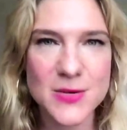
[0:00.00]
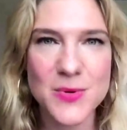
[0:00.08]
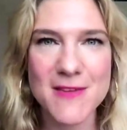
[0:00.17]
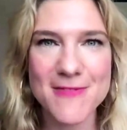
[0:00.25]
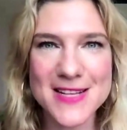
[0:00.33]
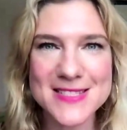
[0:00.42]

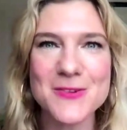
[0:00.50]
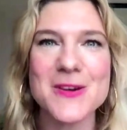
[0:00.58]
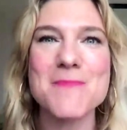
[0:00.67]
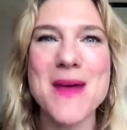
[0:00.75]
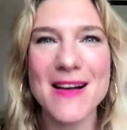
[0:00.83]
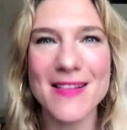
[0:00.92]
So, what I find
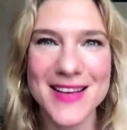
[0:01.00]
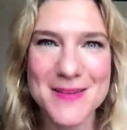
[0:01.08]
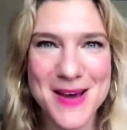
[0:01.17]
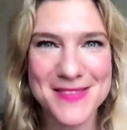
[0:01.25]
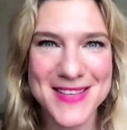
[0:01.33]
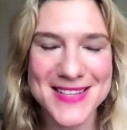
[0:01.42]
so
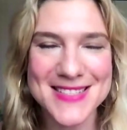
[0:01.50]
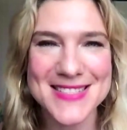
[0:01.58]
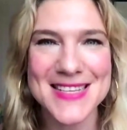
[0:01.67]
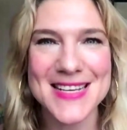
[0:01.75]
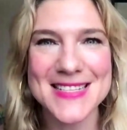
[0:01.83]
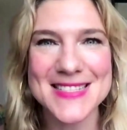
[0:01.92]
compelling about
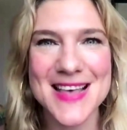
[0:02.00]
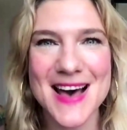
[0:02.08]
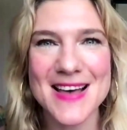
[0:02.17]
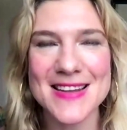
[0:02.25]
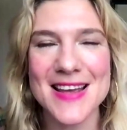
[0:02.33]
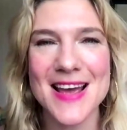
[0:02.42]
this
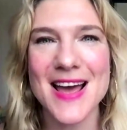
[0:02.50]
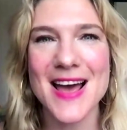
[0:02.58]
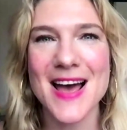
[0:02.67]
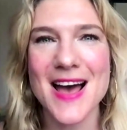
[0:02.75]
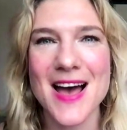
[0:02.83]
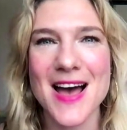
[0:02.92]
is that
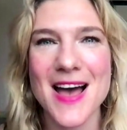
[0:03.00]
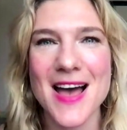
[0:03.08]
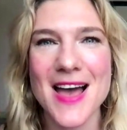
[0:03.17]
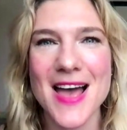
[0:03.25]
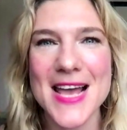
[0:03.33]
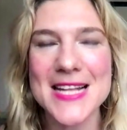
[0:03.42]

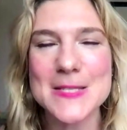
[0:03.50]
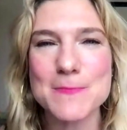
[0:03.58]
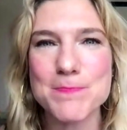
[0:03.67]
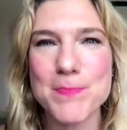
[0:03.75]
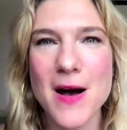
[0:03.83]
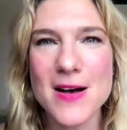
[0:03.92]

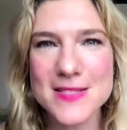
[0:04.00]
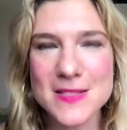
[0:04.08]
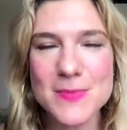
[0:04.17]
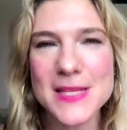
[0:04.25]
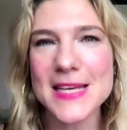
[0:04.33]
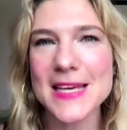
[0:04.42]
it's
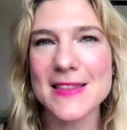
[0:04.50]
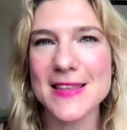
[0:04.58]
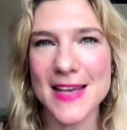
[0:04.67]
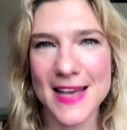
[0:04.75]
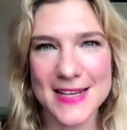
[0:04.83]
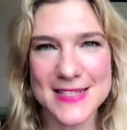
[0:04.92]

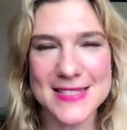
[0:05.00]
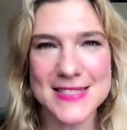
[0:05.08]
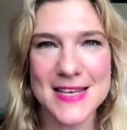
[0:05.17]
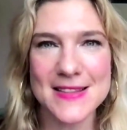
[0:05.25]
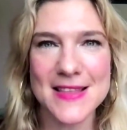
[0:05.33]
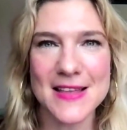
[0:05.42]
possibly the
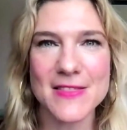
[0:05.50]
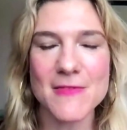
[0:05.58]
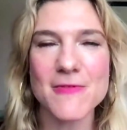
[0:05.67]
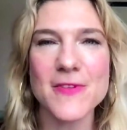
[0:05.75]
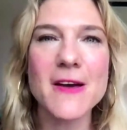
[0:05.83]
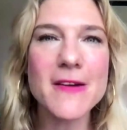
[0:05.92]
case
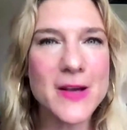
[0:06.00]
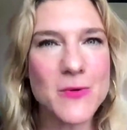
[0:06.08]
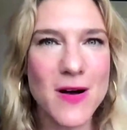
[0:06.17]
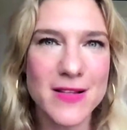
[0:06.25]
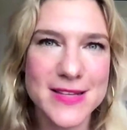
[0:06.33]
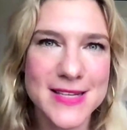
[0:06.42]
that the
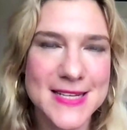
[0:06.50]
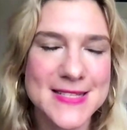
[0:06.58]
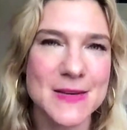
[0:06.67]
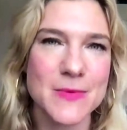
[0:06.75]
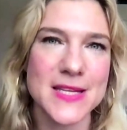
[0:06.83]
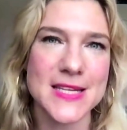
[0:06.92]
very
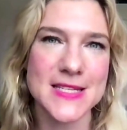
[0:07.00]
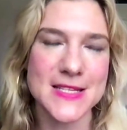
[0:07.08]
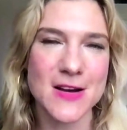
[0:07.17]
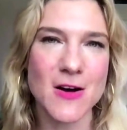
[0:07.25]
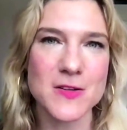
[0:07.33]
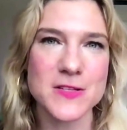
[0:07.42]
qualities that we
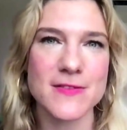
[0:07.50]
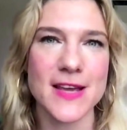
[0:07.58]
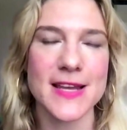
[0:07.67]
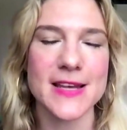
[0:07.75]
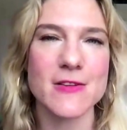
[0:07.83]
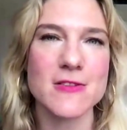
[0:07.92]
need to
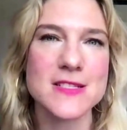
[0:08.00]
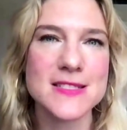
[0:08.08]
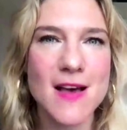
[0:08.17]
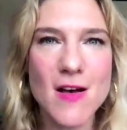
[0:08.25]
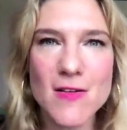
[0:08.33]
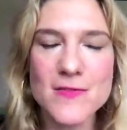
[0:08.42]
cultivate in
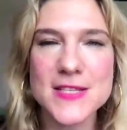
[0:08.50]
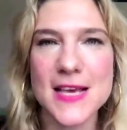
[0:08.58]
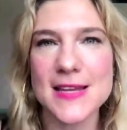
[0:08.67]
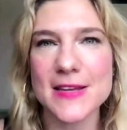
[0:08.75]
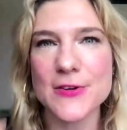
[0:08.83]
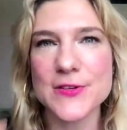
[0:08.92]

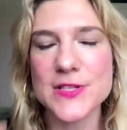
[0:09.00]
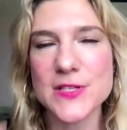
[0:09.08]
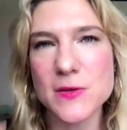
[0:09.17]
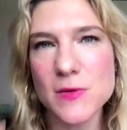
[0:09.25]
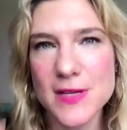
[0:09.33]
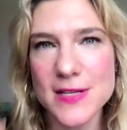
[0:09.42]
ourselves and in
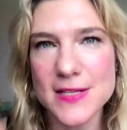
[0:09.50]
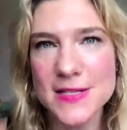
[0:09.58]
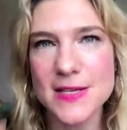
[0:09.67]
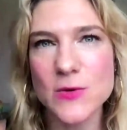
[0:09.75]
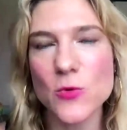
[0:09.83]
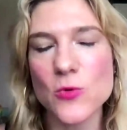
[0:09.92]
our
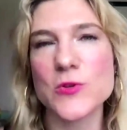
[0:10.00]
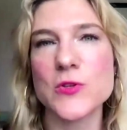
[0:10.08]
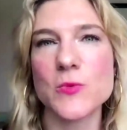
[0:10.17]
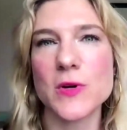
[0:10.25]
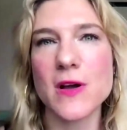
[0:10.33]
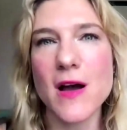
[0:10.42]
students in
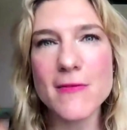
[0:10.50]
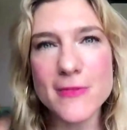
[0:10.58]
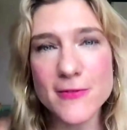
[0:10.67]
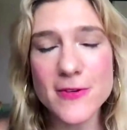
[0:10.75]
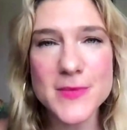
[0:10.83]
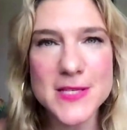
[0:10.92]
order to
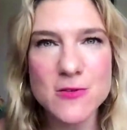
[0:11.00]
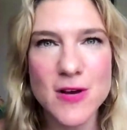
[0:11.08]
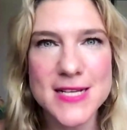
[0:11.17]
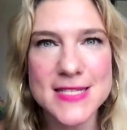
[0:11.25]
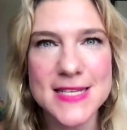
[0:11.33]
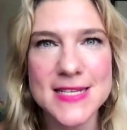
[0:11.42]
recover from
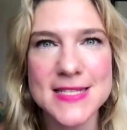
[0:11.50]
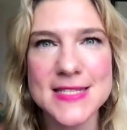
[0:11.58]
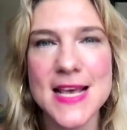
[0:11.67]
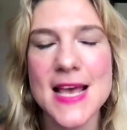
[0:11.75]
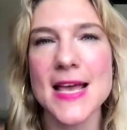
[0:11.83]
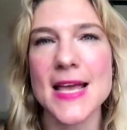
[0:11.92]
this
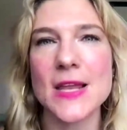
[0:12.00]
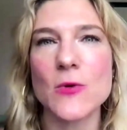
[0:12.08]
crisis,